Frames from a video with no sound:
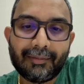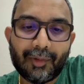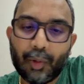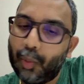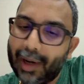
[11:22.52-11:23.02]

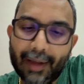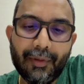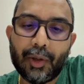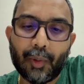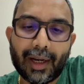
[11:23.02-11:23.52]
to
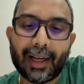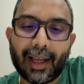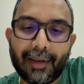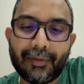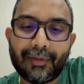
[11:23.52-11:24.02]
whatever you want in
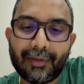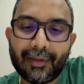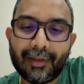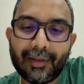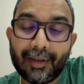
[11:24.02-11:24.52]
life
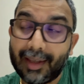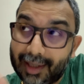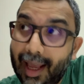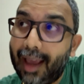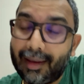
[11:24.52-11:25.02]
is
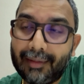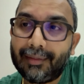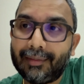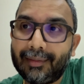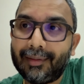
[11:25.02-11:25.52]
there.
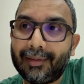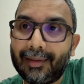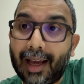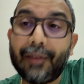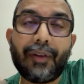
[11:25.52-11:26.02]

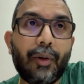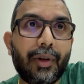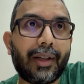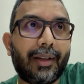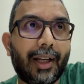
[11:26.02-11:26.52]
I
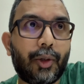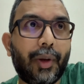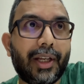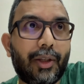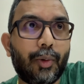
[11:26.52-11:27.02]
found it at
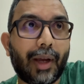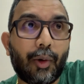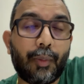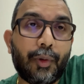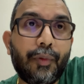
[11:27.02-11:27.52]
22. I
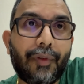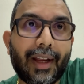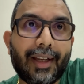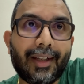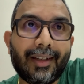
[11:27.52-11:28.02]
hope you
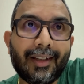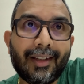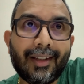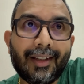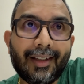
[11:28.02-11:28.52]
find it.
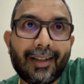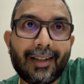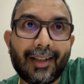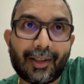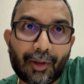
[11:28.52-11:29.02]

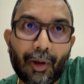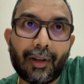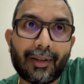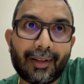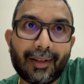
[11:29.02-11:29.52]
It's
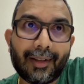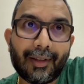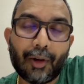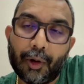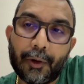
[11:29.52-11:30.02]
called
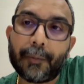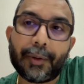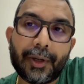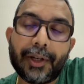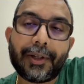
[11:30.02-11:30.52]

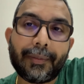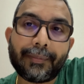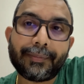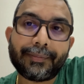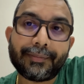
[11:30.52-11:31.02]
entrepreneurship.
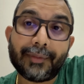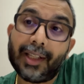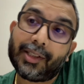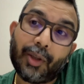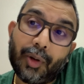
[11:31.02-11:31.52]

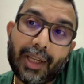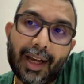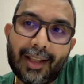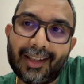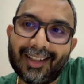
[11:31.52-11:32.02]
It's the only
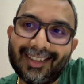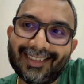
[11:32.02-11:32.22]
answer.